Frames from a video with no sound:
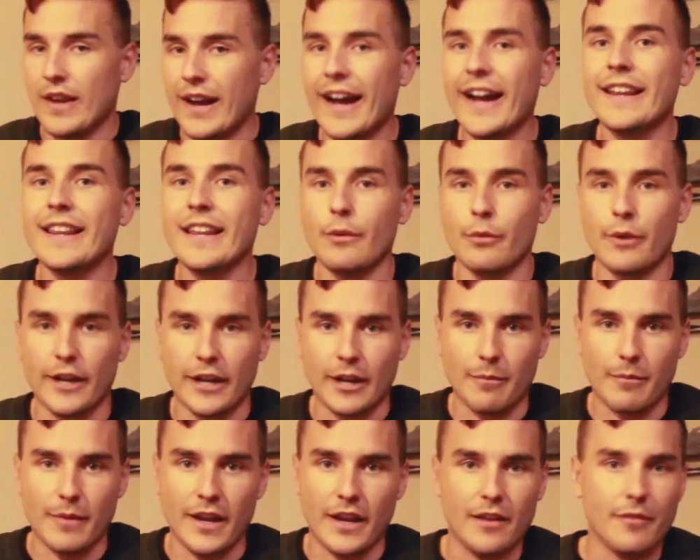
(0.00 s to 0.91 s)
highly
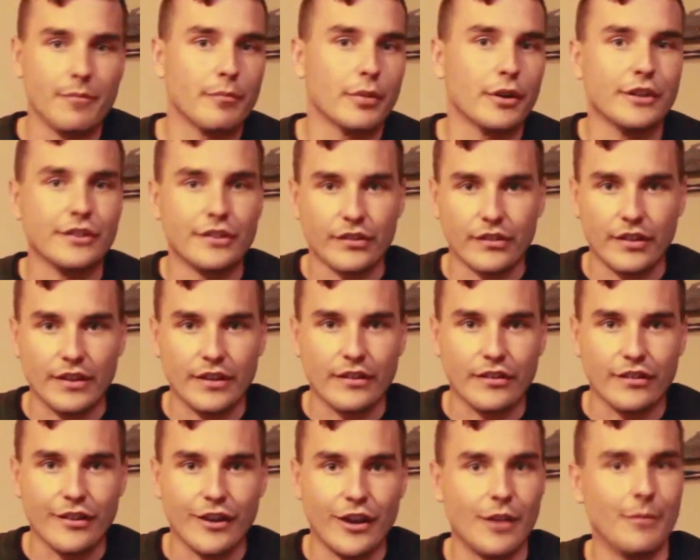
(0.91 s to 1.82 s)
recommend
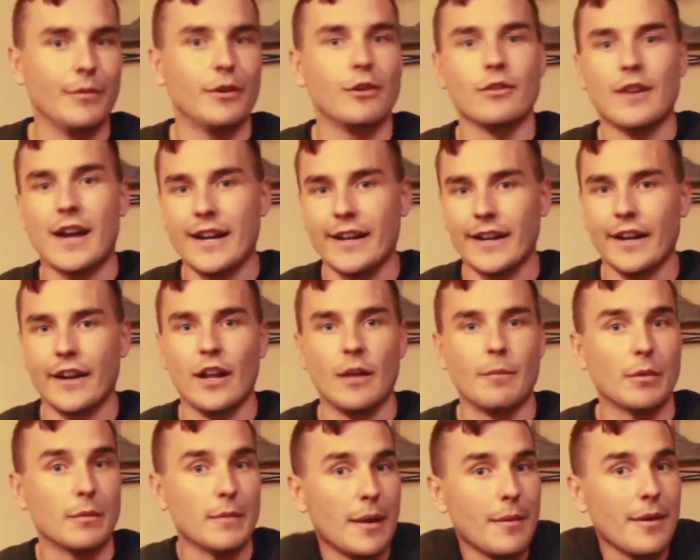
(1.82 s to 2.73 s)
purchasing some, grinding it
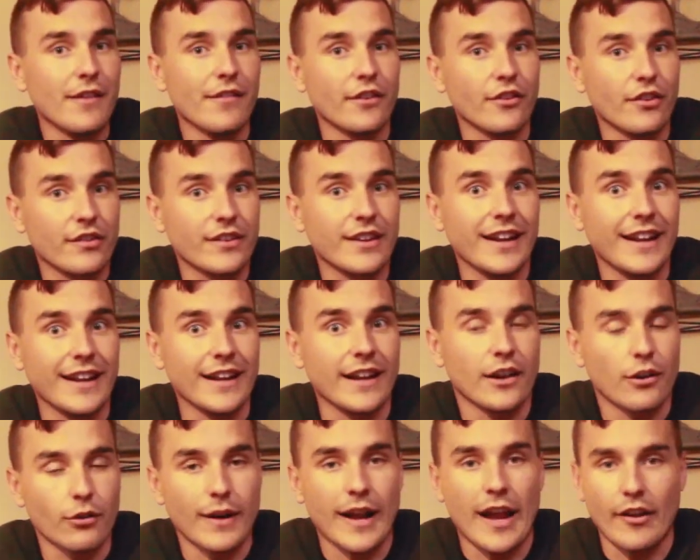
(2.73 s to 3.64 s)
up, or maybe even just getting
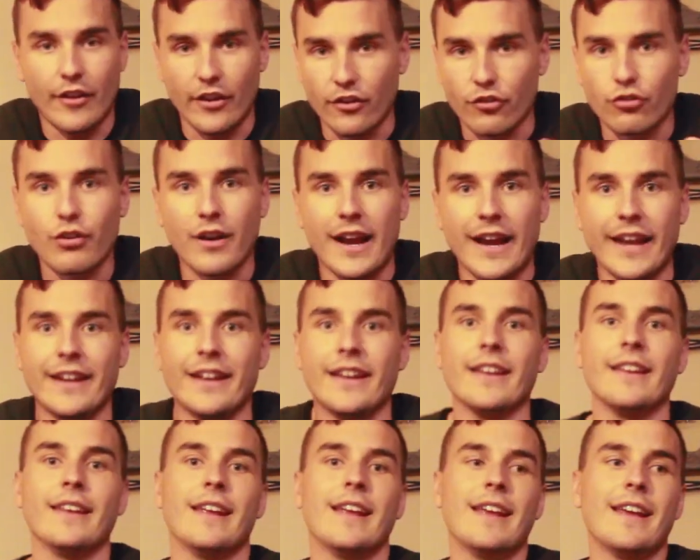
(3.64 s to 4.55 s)
it ground and trying
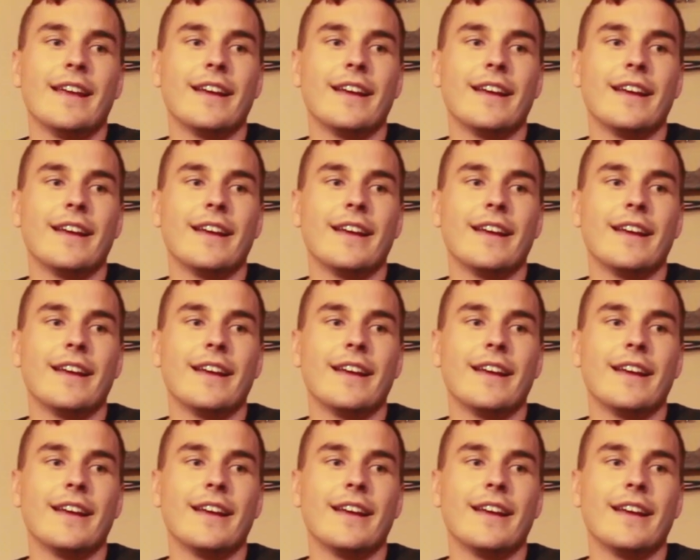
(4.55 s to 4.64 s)
it.